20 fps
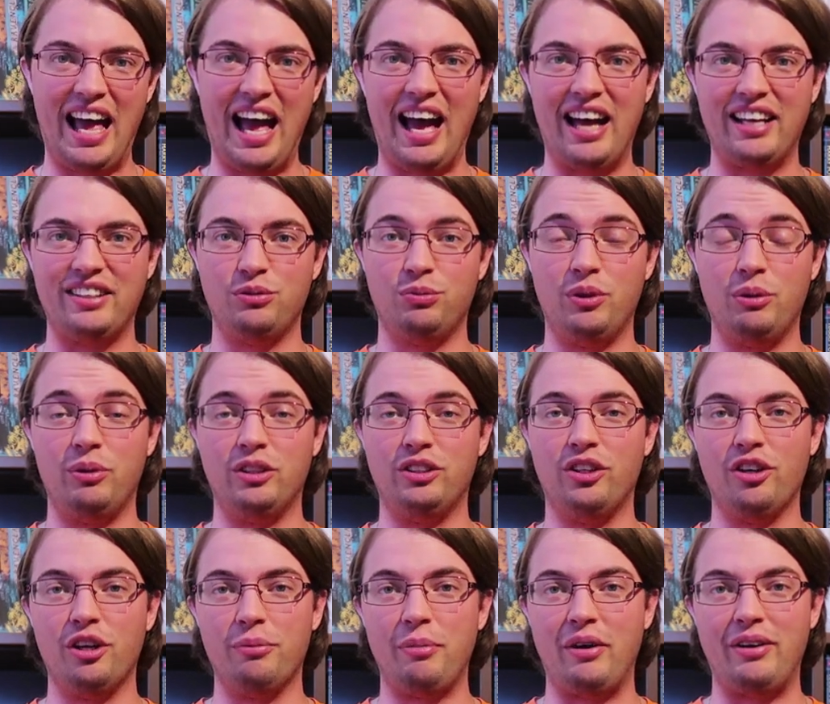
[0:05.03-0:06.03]
and we will
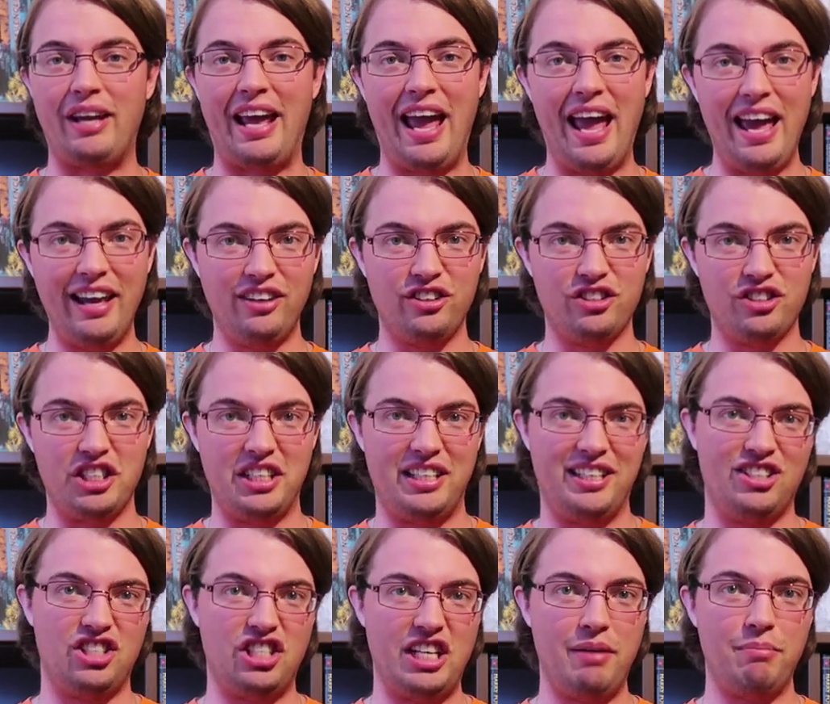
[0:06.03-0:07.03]
talk about
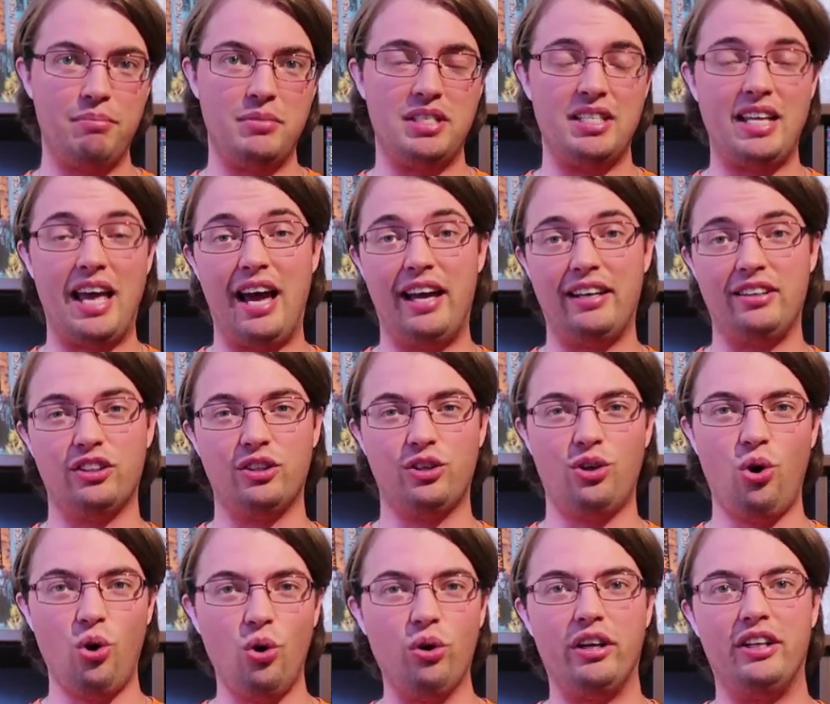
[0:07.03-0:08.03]
energy, gems, and
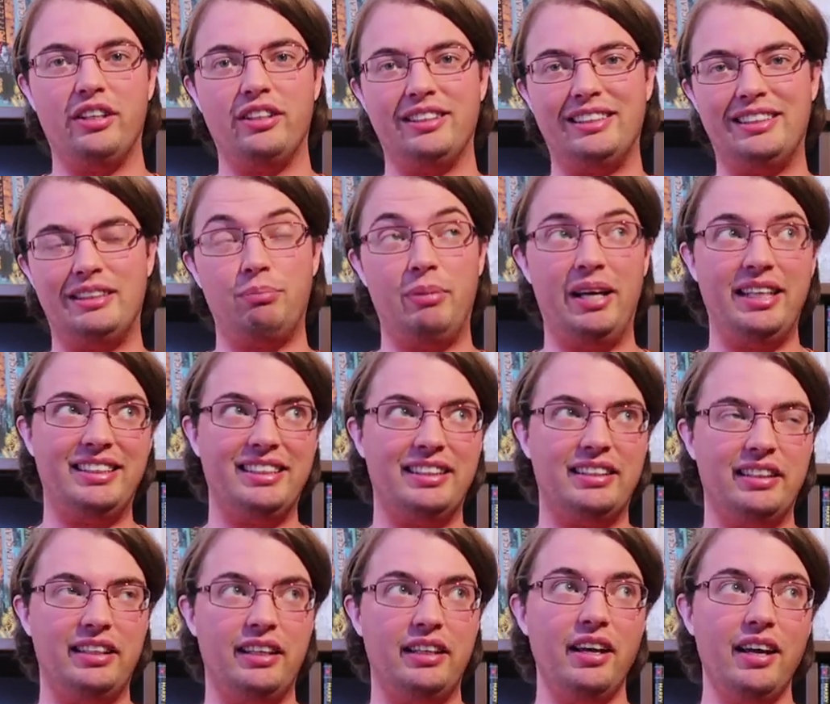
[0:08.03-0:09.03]
coins,
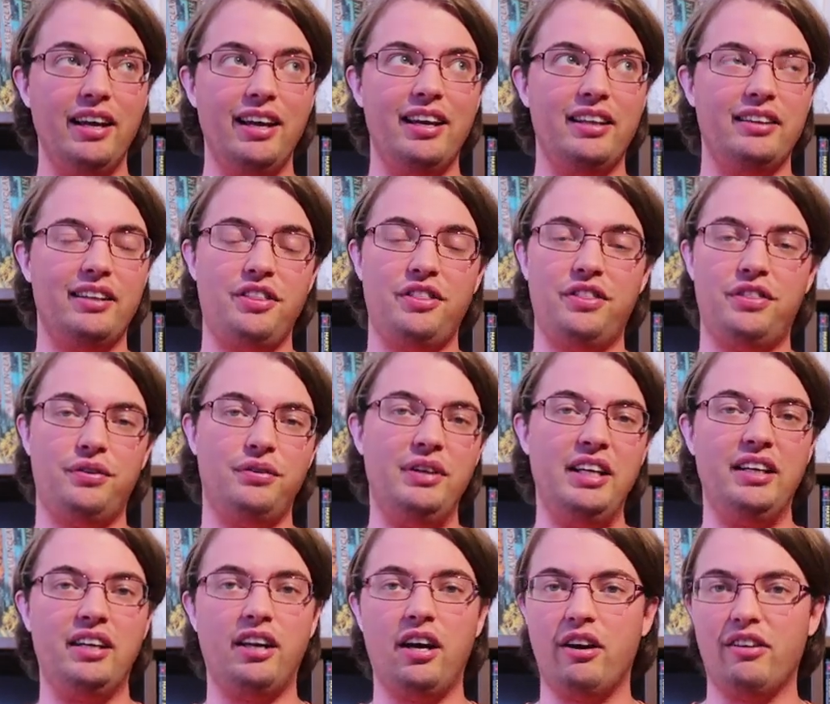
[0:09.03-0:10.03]
basically the
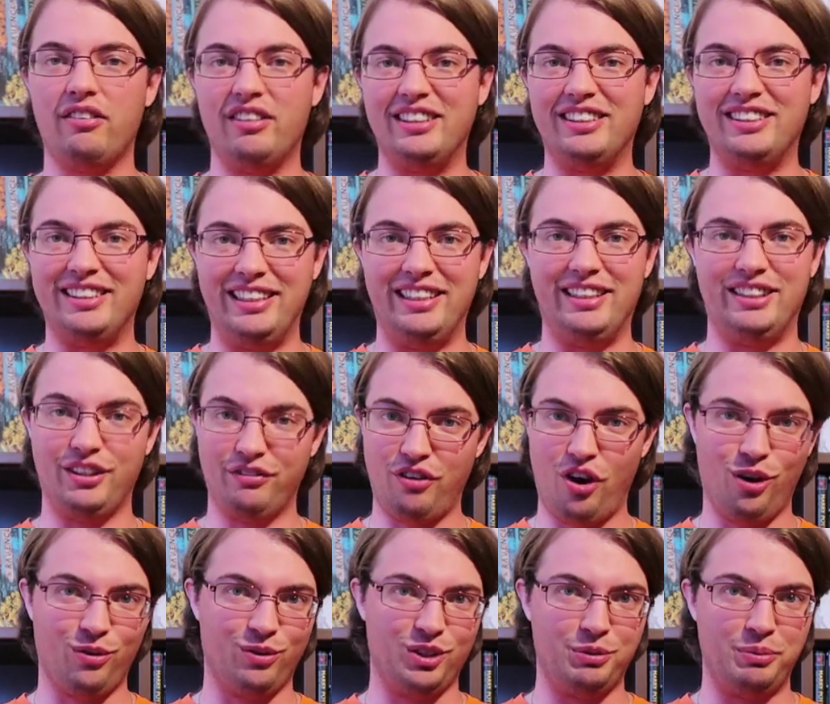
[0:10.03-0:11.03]
three currencies of
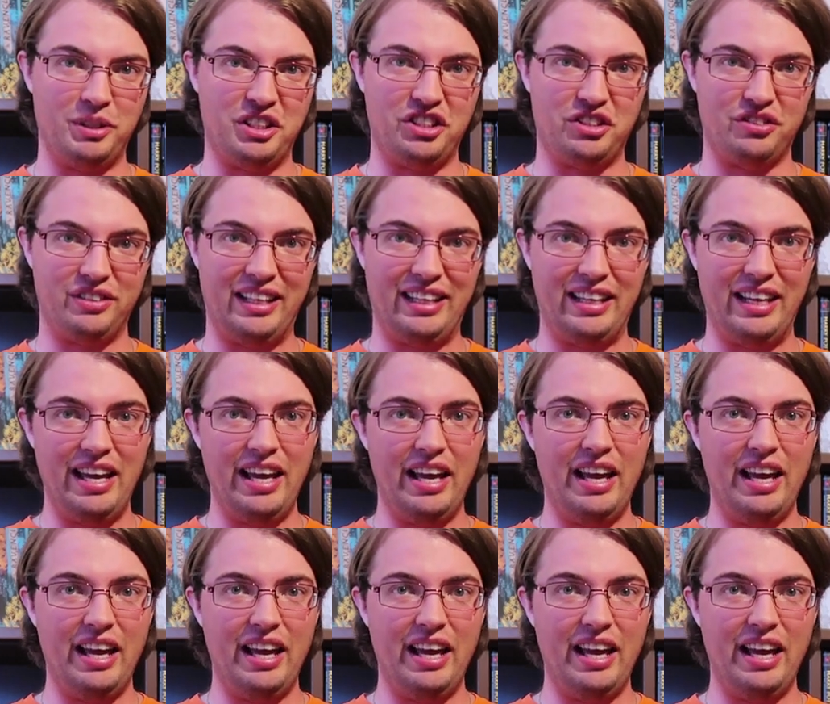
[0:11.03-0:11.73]
Hogwarts Mystery.